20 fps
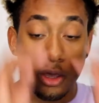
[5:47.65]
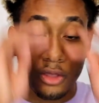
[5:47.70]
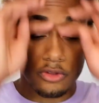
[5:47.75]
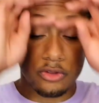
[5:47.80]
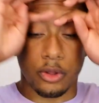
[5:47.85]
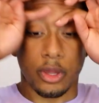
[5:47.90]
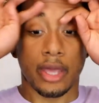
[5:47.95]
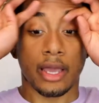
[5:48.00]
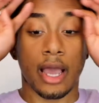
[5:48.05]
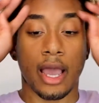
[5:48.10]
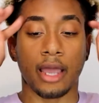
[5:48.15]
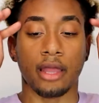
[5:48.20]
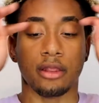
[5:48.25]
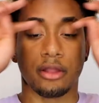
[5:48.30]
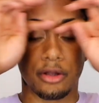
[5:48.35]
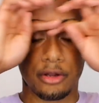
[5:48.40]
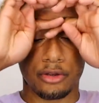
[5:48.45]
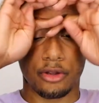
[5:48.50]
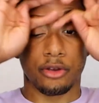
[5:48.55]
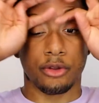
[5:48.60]
So like, I
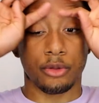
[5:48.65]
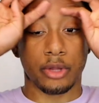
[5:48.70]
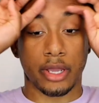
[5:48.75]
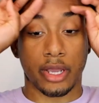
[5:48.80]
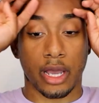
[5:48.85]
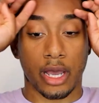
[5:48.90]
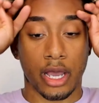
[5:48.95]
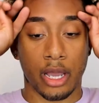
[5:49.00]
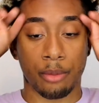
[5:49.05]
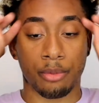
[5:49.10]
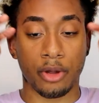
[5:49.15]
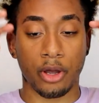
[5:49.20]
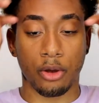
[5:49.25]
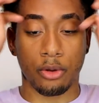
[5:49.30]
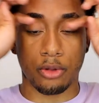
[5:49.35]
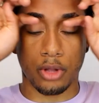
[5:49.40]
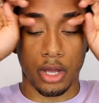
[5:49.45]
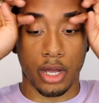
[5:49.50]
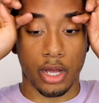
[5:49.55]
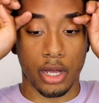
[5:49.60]
learned a new like
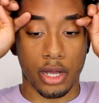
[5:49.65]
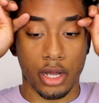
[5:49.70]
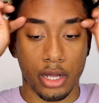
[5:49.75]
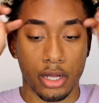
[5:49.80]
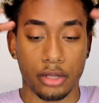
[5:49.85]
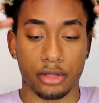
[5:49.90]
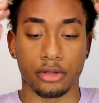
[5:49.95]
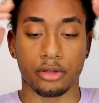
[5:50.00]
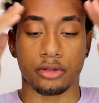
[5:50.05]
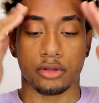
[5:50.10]
eyebrow